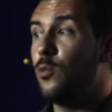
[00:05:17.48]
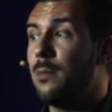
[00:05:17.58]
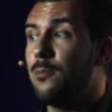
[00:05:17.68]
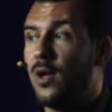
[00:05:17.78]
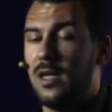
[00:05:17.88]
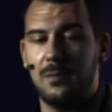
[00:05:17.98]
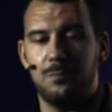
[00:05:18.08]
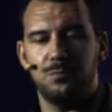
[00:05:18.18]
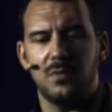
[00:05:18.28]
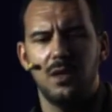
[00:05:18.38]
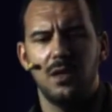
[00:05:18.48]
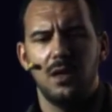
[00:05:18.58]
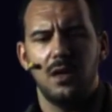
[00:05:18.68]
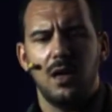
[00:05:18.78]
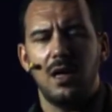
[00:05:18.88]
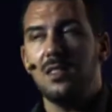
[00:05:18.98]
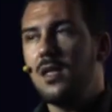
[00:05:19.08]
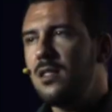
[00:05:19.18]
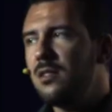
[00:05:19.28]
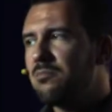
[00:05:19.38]
a human brain.
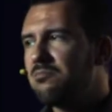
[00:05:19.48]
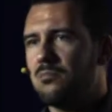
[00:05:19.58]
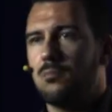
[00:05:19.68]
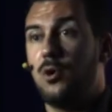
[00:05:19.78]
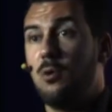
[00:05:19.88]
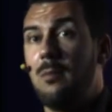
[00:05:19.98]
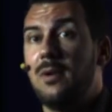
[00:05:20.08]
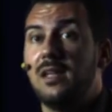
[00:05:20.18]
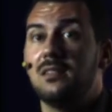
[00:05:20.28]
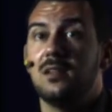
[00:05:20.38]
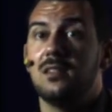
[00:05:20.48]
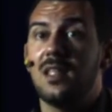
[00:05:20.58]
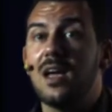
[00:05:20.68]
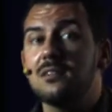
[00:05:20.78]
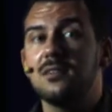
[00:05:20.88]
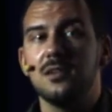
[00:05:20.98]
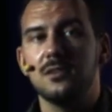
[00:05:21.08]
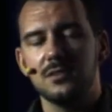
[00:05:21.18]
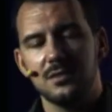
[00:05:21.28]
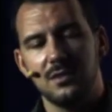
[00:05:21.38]
And then, probably in the next
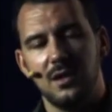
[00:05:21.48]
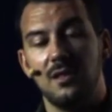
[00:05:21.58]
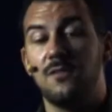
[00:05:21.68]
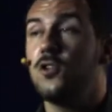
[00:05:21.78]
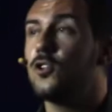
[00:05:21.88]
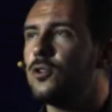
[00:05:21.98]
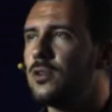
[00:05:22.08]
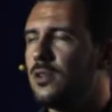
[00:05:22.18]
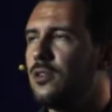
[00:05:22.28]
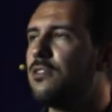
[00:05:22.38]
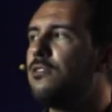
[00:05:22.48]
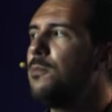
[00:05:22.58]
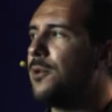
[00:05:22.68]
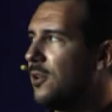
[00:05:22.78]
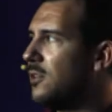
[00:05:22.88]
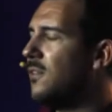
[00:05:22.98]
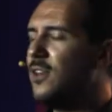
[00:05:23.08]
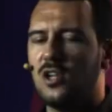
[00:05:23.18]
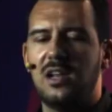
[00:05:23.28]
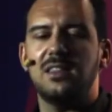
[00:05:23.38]
years, in the future, the super
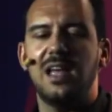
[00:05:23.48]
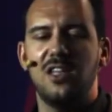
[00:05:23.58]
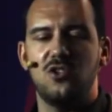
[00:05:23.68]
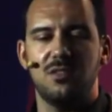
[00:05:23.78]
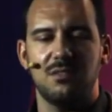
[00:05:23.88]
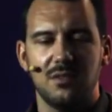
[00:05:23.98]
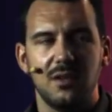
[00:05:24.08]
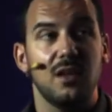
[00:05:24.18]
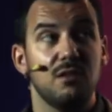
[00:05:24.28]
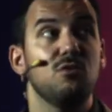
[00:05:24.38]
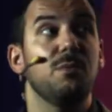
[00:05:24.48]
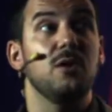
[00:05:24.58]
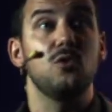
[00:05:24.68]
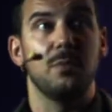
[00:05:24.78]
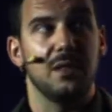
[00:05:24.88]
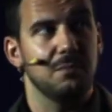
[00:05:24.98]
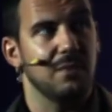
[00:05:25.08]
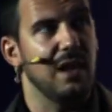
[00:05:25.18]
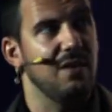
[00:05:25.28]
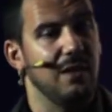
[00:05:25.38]
artificial intelligence, superhuman
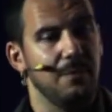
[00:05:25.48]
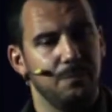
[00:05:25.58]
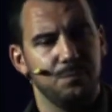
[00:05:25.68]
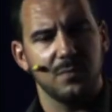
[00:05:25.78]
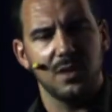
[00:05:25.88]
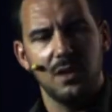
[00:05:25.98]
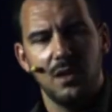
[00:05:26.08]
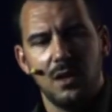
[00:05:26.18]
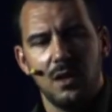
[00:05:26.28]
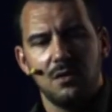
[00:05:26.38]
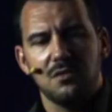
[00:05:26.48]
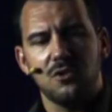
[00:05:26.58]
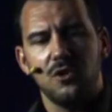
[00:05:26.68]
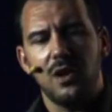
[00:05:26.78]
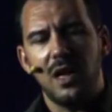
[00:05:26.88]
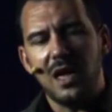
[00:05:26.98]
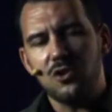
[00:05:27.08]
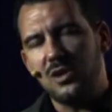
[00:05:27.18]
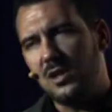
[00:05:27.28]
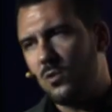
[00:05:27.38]
level. So
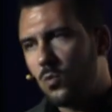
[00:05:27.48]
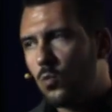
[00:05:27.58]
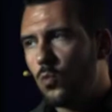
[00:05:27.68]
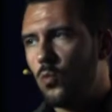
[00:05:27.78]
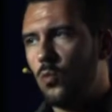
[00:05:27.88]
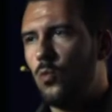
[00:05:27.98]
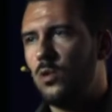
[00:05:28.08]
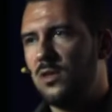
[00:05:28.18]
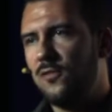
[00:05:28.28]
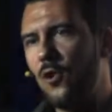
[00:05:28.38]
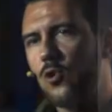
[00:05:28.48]
actually, the